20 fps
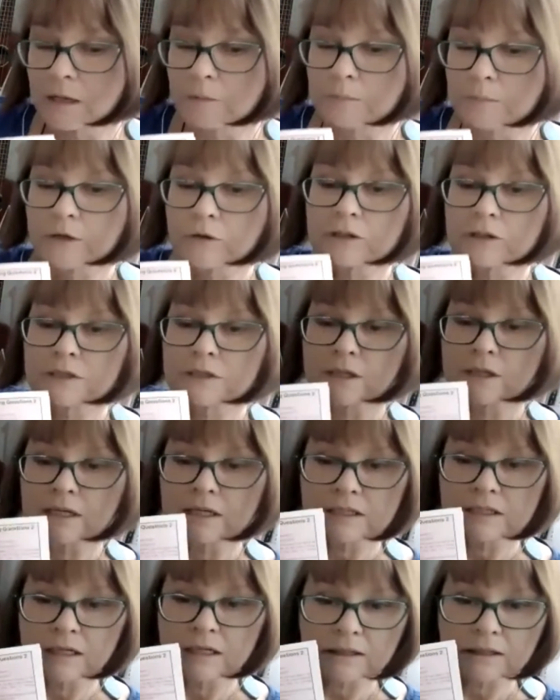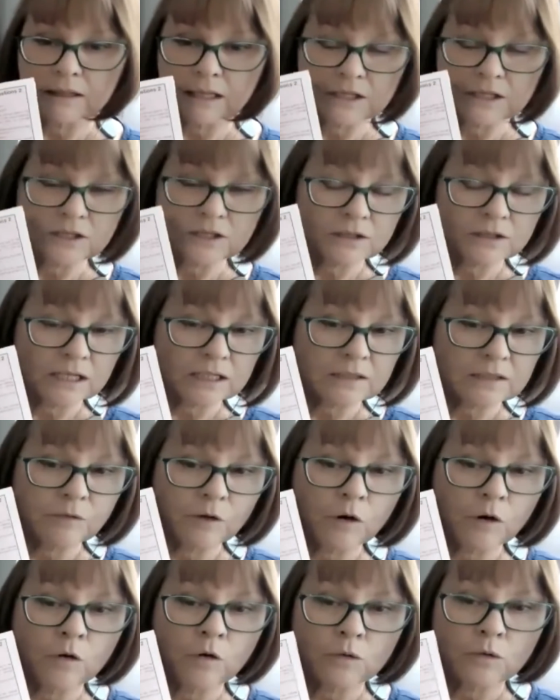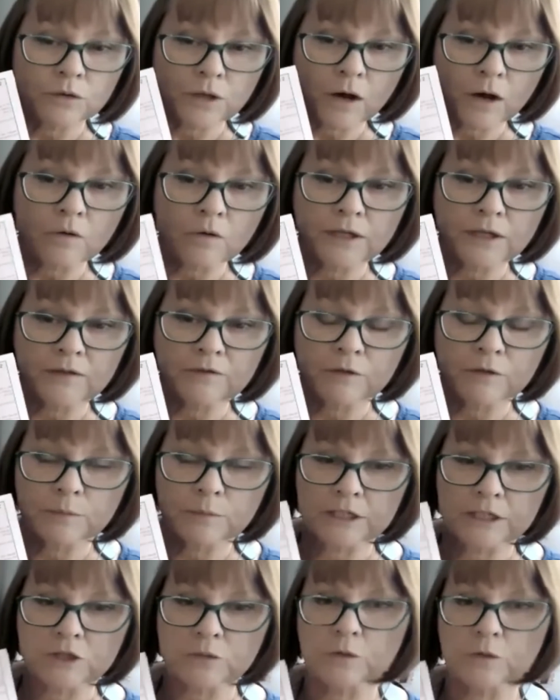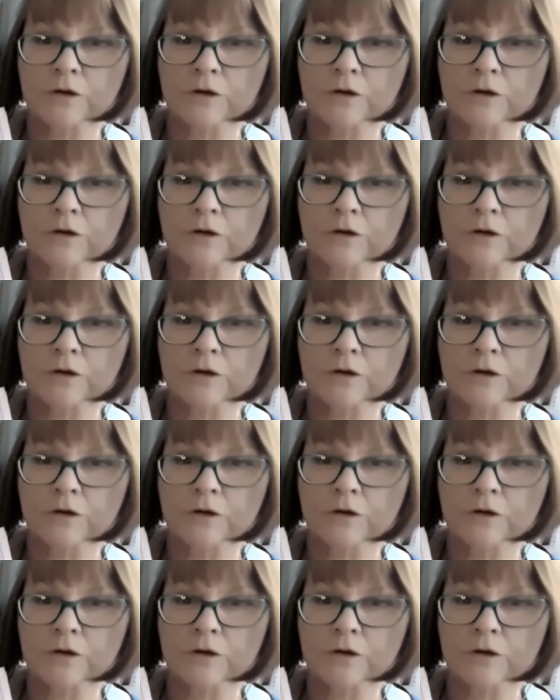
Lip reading: because these are that's the whole thing for pitch.